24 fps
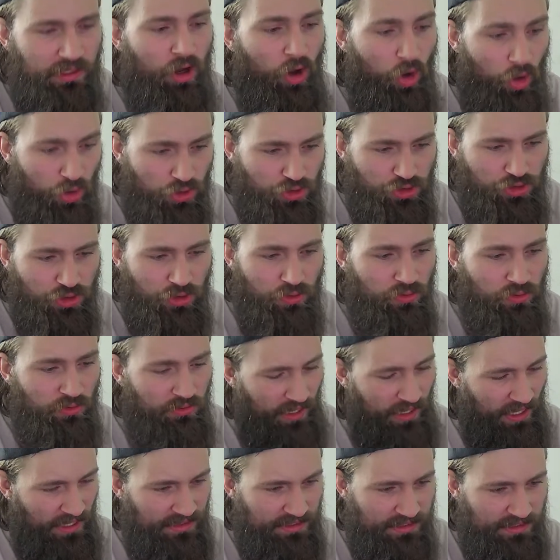Also,
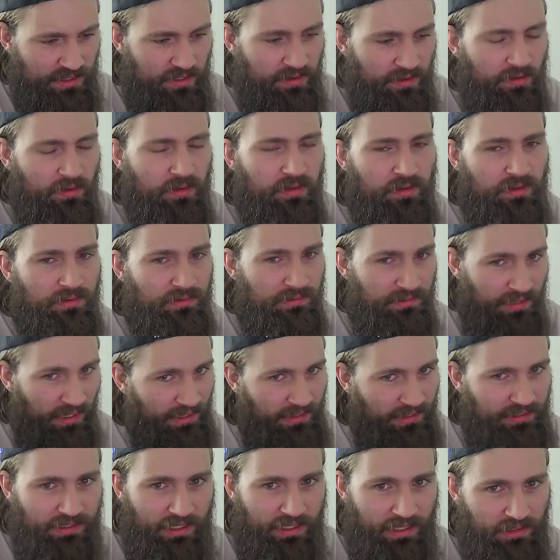last thing,
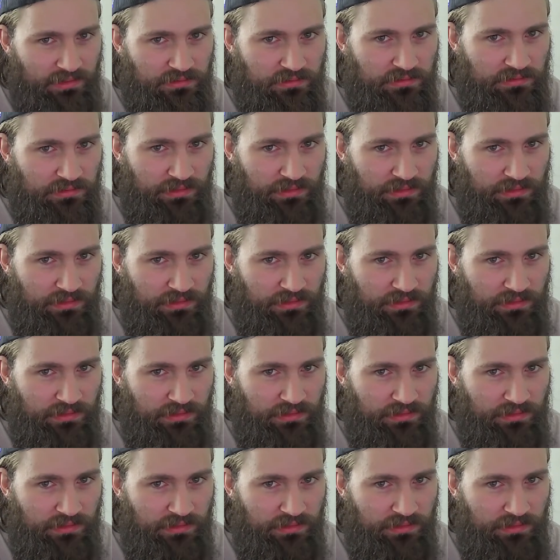leg kicks,